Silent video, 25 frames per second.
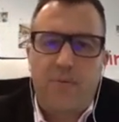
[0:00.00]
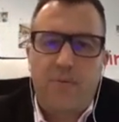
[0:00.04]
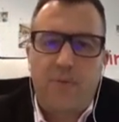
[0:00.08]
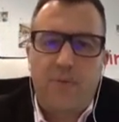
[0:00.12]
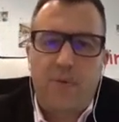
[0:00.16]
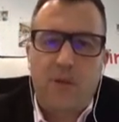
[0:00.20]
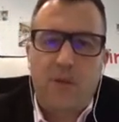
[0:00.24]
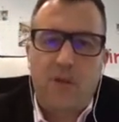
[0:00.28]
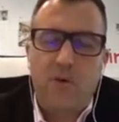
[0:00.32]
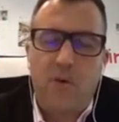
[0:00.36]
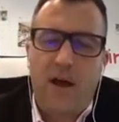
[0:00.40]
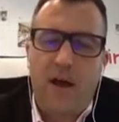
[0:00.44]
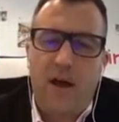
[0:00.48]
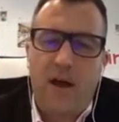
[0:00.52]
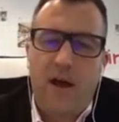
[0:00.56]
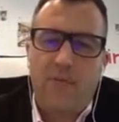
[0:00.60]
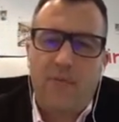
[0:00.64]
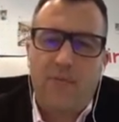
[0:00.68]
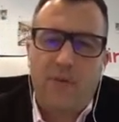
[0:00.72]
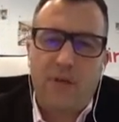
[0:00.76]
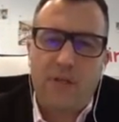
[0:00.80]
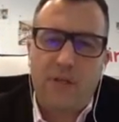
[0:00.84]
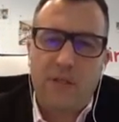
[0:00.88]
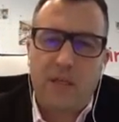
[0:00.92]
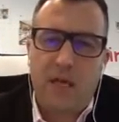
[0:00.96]
you have
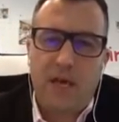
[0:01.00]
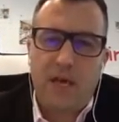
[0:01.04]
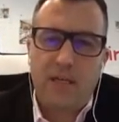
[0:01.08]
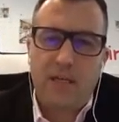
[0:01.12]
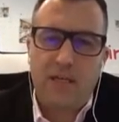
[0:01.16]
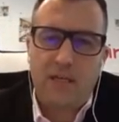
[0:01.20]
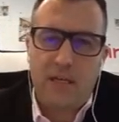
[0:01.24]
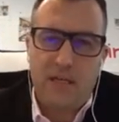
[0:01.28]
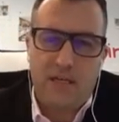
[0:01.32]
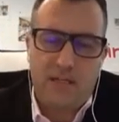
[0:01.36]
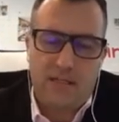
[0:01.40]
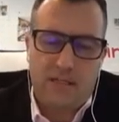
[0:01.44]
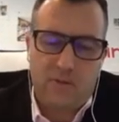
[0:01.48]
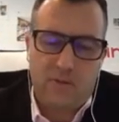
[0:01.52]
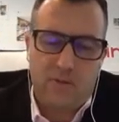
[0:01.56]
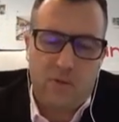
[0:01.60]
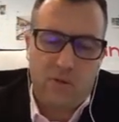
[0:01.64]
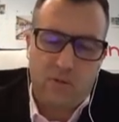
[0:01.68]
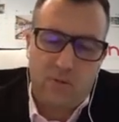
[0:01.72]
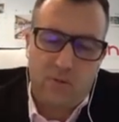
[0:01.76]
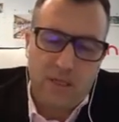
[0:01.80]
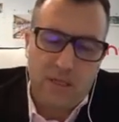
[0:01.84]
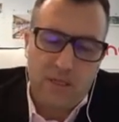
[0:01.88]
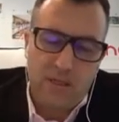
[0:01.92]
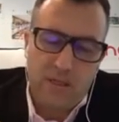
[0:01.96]
assigned desks, which
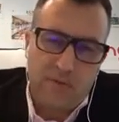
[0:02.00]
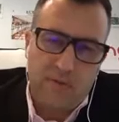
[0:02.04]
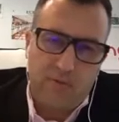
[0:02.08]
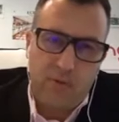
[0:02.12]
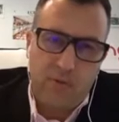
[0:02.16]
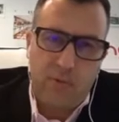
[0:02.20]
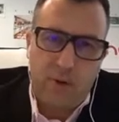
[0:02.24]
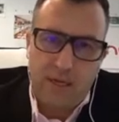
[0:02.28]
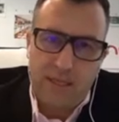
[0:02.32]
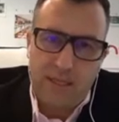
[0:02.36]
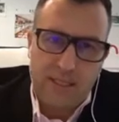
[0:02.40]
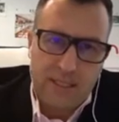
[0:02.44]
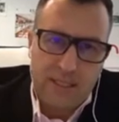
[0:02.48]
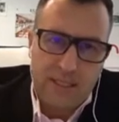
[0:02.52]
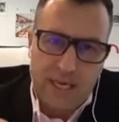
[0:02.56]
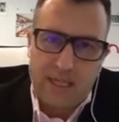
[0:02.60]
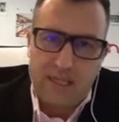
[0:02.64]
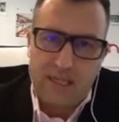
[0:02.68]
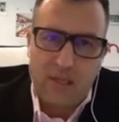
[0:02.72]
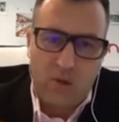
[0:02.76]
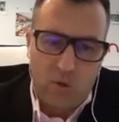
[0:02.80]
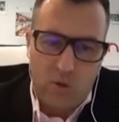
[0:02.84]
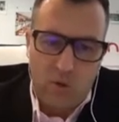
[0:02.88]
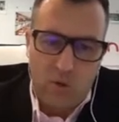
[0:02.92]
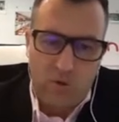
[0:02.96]
means everybody's got
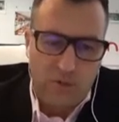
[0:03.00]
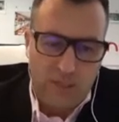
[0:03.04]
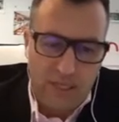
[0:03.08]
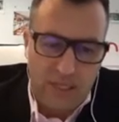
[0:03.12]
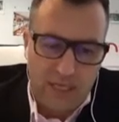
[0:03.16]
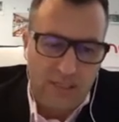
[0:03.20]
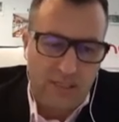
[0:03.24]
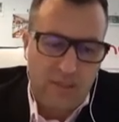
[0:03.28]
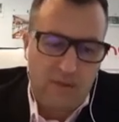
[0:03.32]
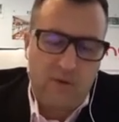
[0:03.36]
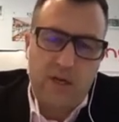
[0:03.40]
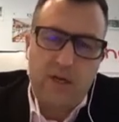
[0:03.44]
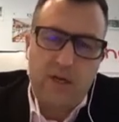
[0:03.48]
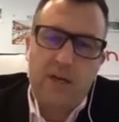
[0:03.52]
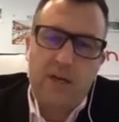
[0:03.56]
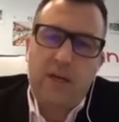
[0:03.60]
their own desk, right?